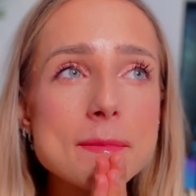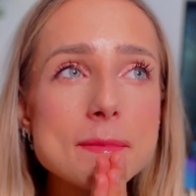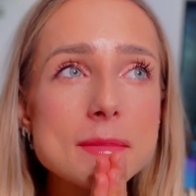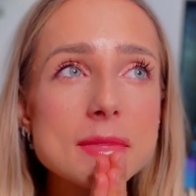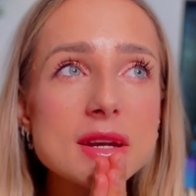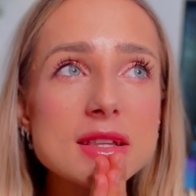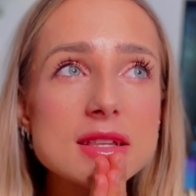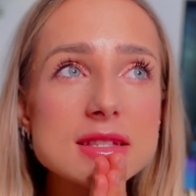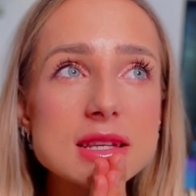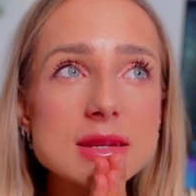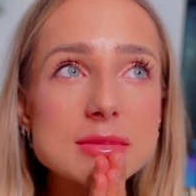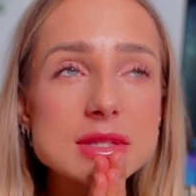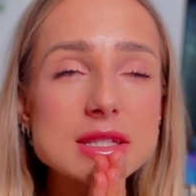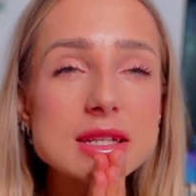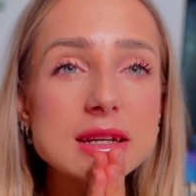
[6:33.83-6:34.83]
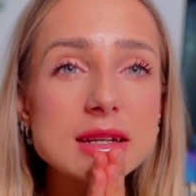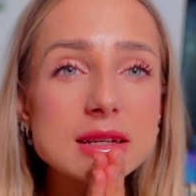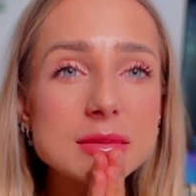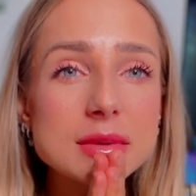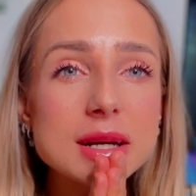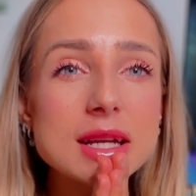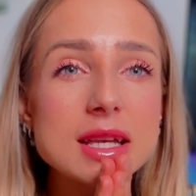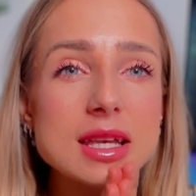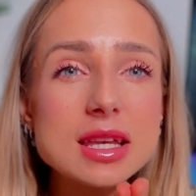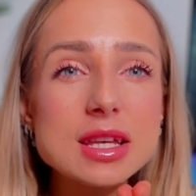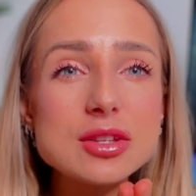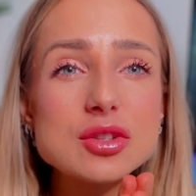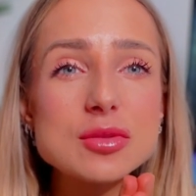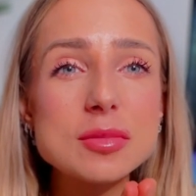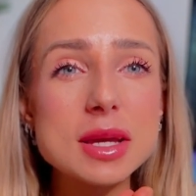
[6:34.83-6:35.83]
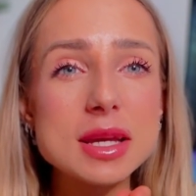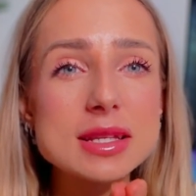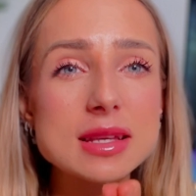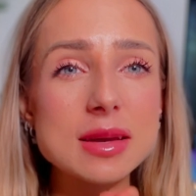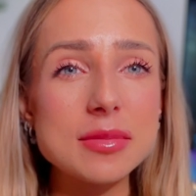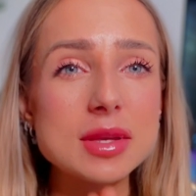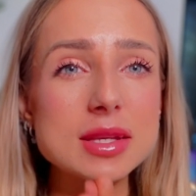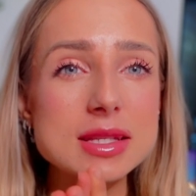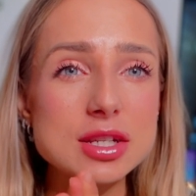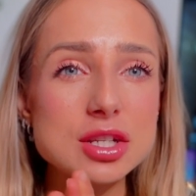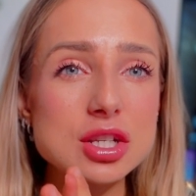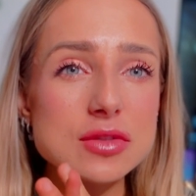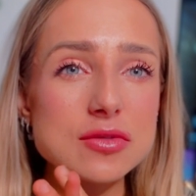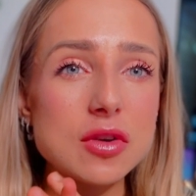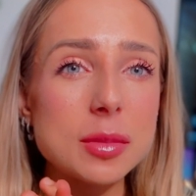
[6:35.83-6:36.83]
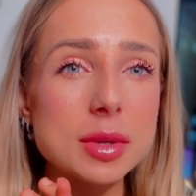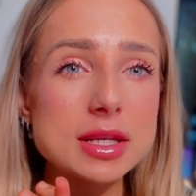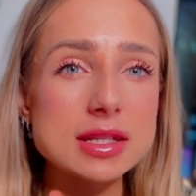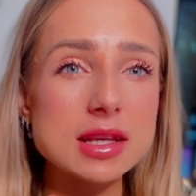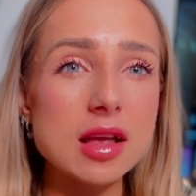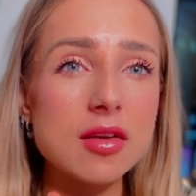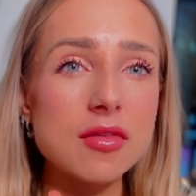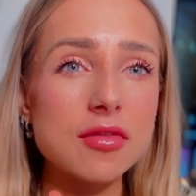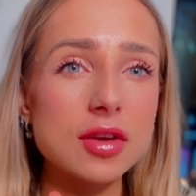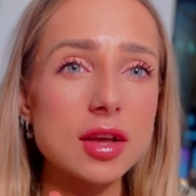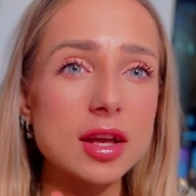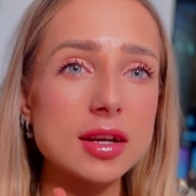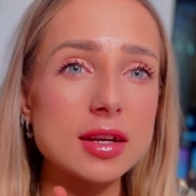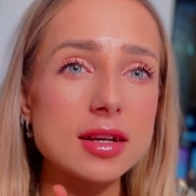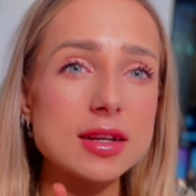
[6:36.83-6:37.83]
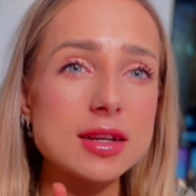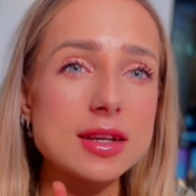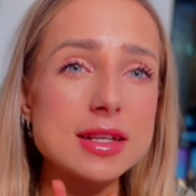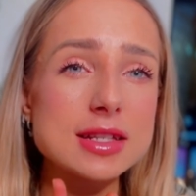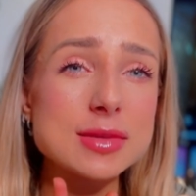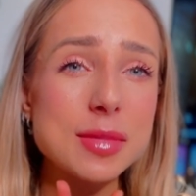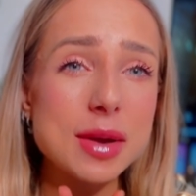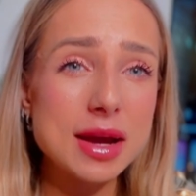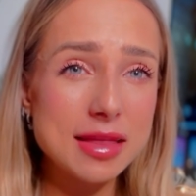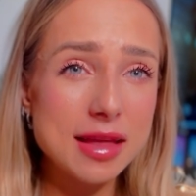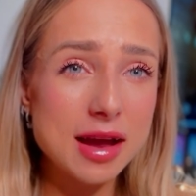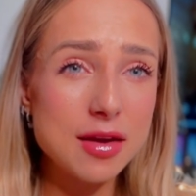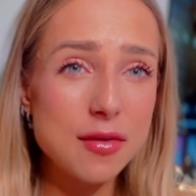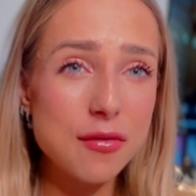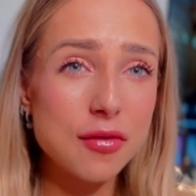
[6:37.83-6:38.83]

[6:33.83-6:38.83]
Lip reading: but at the same time, I need to make some decisions for myself, and it's my life.